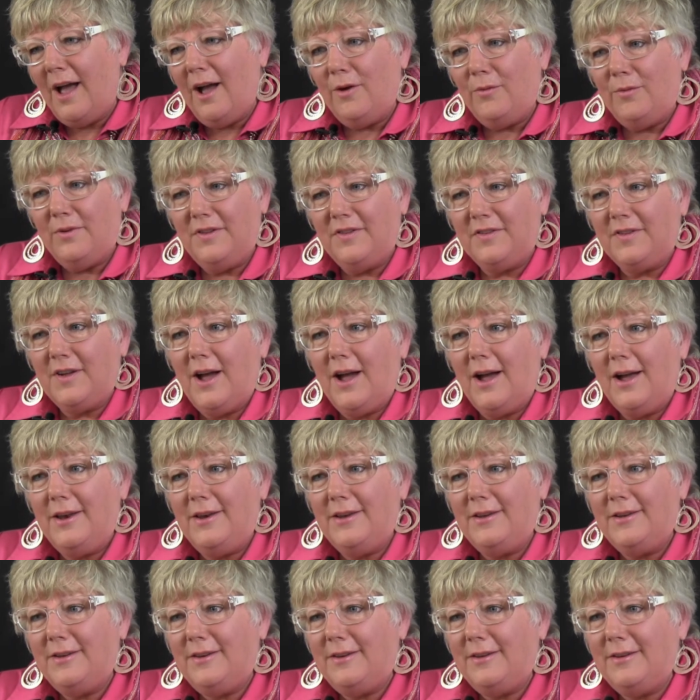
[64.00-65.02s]
I was
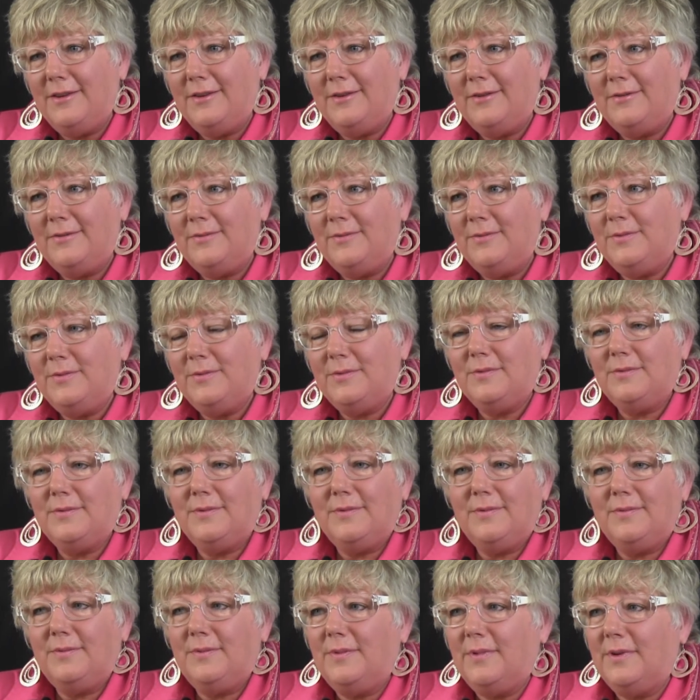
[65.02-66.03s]
guided and
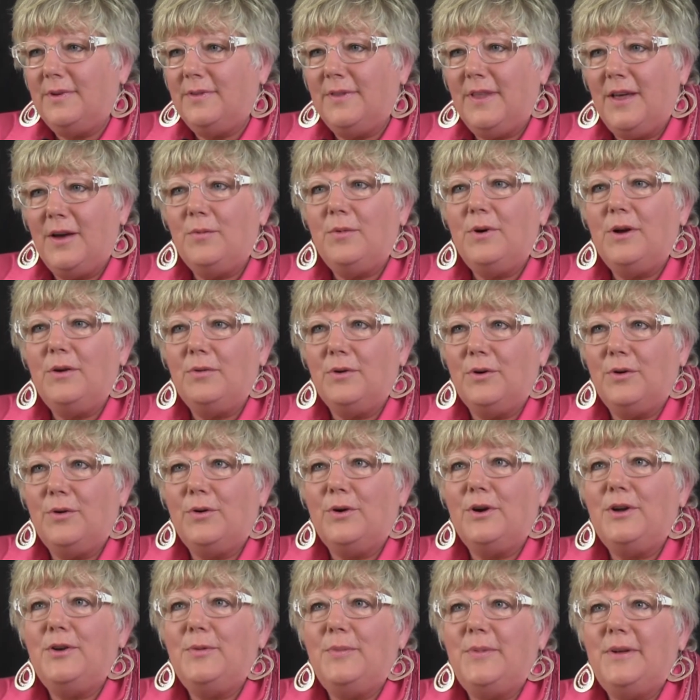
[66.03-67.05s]
that we were
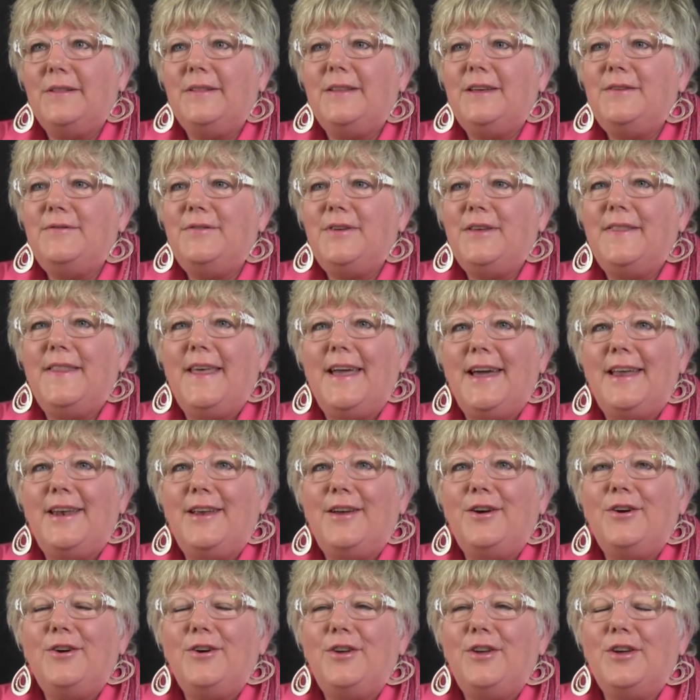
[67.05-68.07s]
going to be leaving that
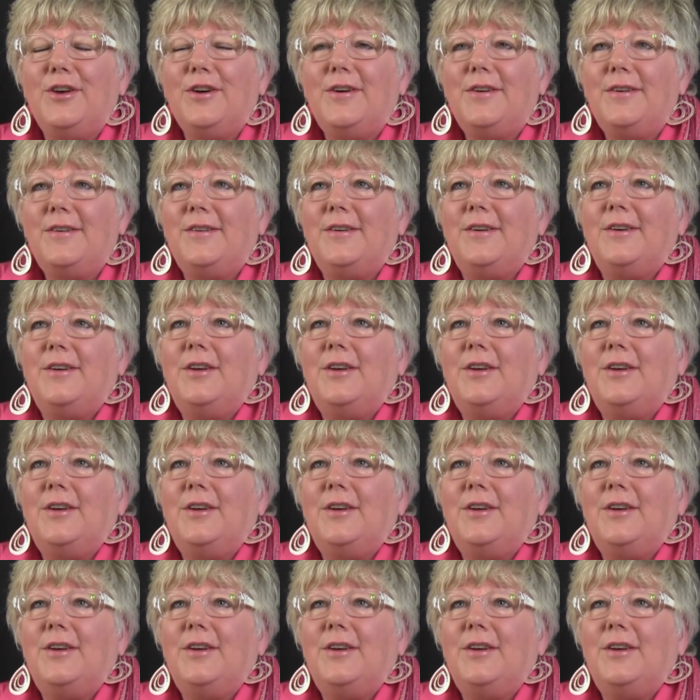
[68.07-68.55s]
area,